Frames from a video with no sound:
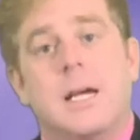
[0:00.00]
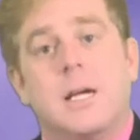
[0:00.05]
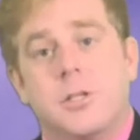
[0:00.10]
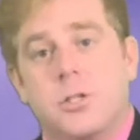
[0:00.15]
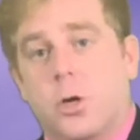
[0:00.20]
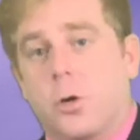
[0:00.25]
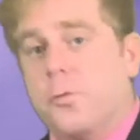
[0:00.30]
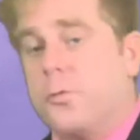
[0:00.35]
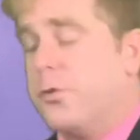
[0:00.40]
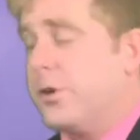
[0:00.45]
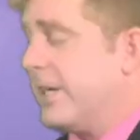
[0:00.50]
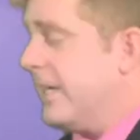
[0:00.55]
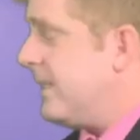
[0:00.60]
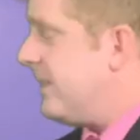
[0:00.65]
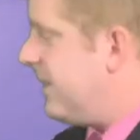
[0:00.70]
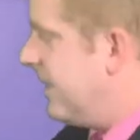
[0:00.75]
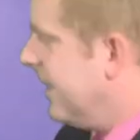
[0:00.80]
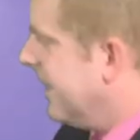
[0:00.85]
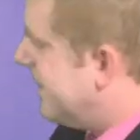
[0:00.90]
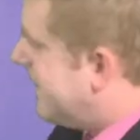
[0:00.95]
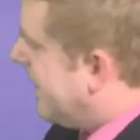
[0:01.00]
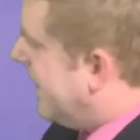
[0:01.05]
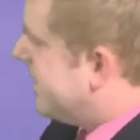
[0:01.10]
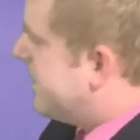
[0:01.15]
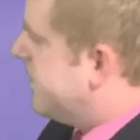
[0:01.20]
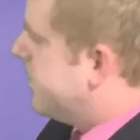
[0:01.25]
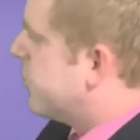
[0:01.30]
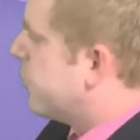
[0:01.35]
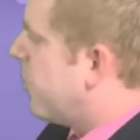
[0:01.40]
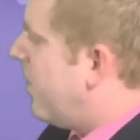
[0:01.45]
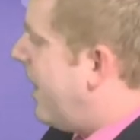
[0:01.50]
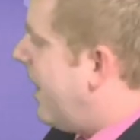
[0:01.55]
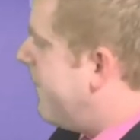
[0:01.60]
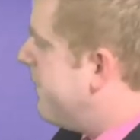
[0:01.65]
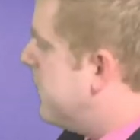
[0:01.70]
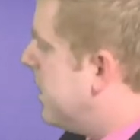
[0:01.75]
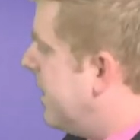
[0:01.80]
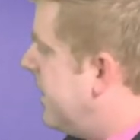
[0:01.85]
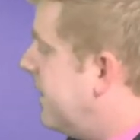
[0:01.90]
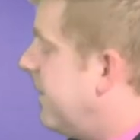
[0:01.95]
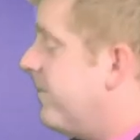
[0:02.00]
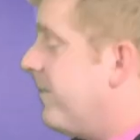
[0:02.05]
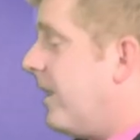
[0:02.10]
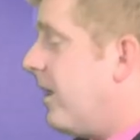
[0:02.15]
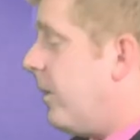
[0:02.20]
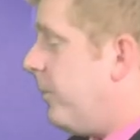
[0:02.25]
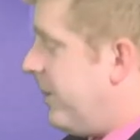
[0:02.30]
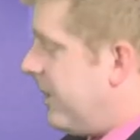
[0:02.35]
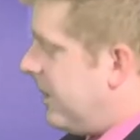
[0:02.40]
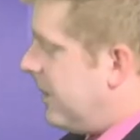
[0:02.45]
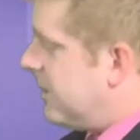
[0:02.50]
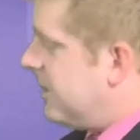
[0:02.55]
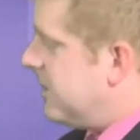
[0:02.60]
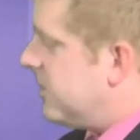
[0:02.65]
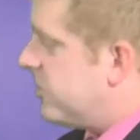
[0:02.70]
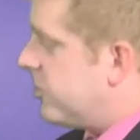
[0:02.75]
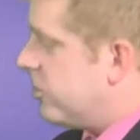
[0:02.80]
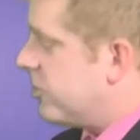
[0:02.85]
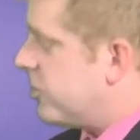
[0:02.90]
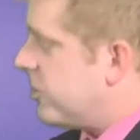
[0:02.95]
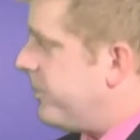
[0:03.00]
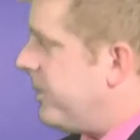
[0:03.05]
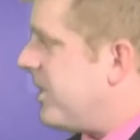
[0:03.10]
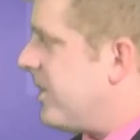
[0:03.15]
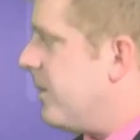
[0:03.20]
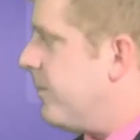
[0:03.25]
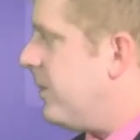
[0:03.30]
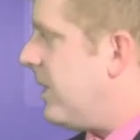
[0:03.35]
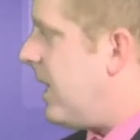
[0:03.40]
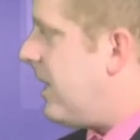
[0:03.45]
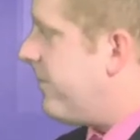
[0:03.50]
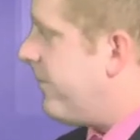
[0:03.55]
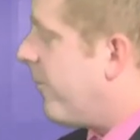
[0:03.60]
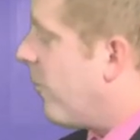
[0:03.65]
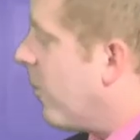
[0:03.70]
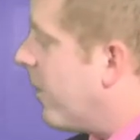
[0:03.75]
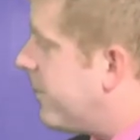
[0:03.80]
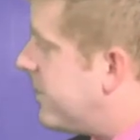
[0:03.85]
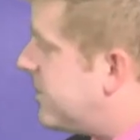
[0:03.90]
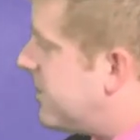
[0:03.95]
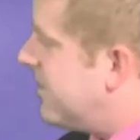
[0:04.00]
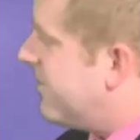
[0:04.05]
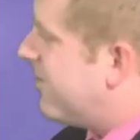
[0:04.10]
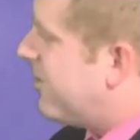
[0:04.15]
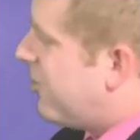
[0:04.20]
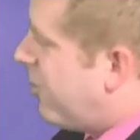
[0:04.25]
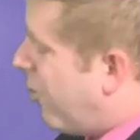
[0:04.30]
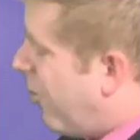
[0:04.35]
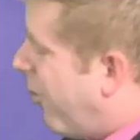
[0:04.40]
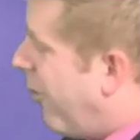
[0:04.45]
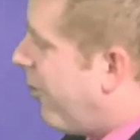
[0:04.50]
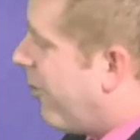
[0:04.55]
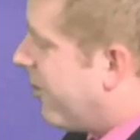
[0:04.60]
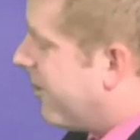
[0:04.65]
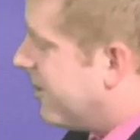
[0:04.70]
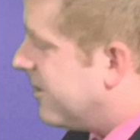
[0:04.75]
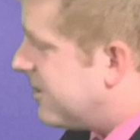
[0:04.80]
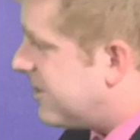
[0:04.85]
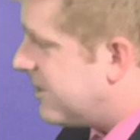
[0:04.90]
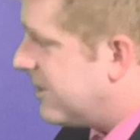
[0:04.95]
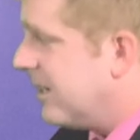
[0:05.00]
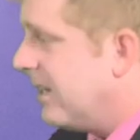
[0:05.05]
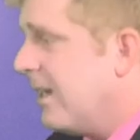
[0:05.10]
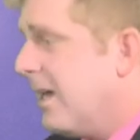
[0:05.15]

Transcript: Don't forget to hit that subscribe button, follow me on these social media platforms, and of course,